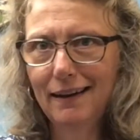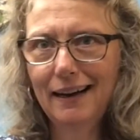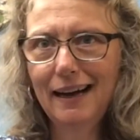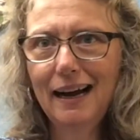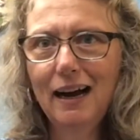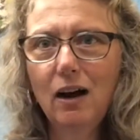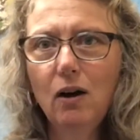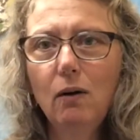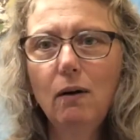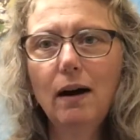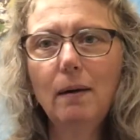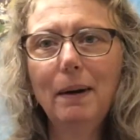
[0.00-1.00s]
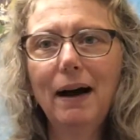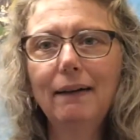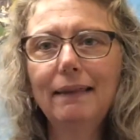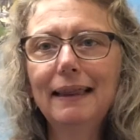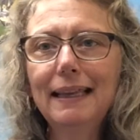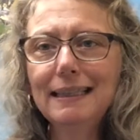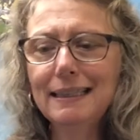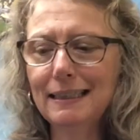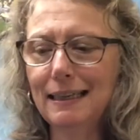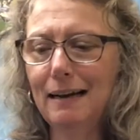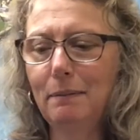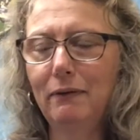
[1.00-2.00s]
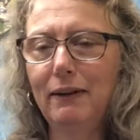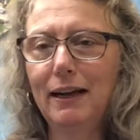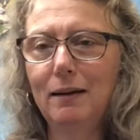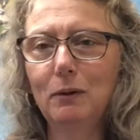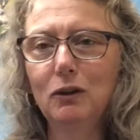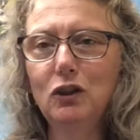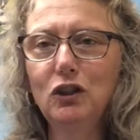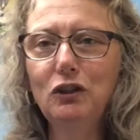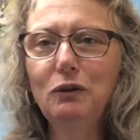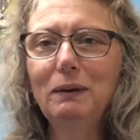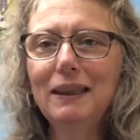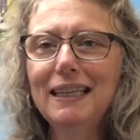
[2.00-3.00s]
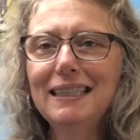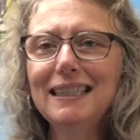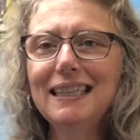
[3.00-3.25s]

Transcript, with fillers: How about this type of animal? Do you know what this